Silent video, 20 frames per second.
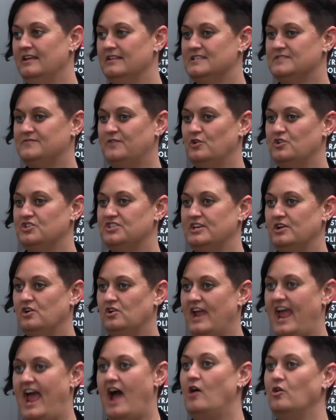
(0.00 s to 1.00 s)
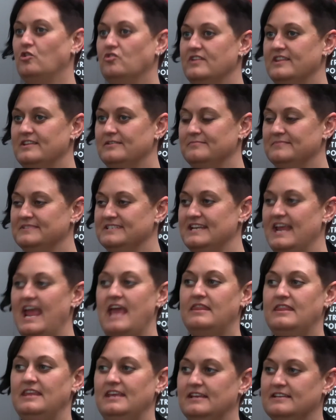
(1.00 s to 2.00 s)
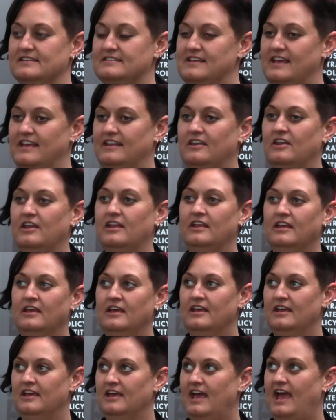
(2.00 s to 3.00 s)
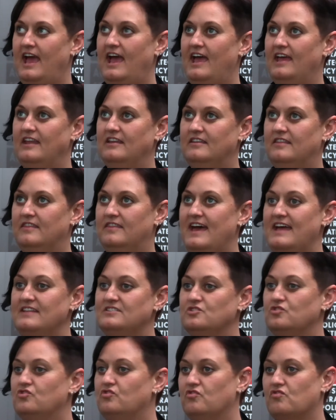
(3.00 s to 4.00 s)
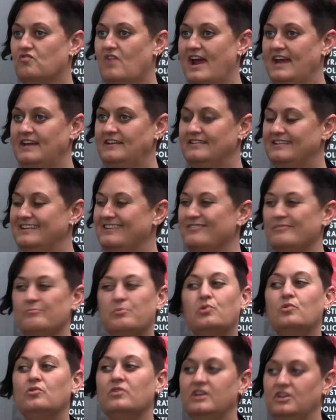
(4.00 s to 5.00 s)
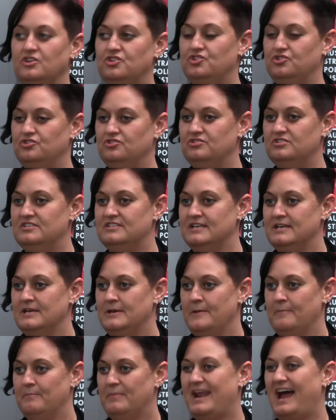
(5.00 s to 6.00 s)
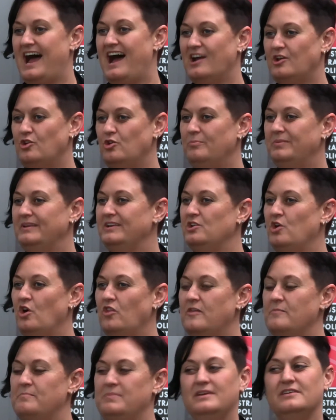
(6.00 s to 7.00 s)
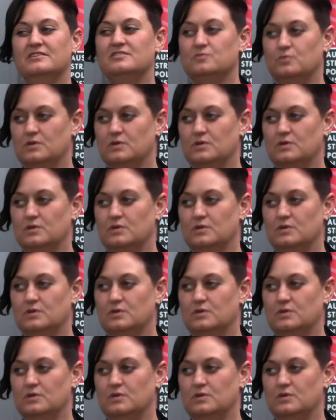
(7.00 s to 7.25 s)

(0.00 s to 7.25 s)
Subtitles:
It's focusing on algorithms and ethics, and that's great, and they're important issues, but arguably not the biggest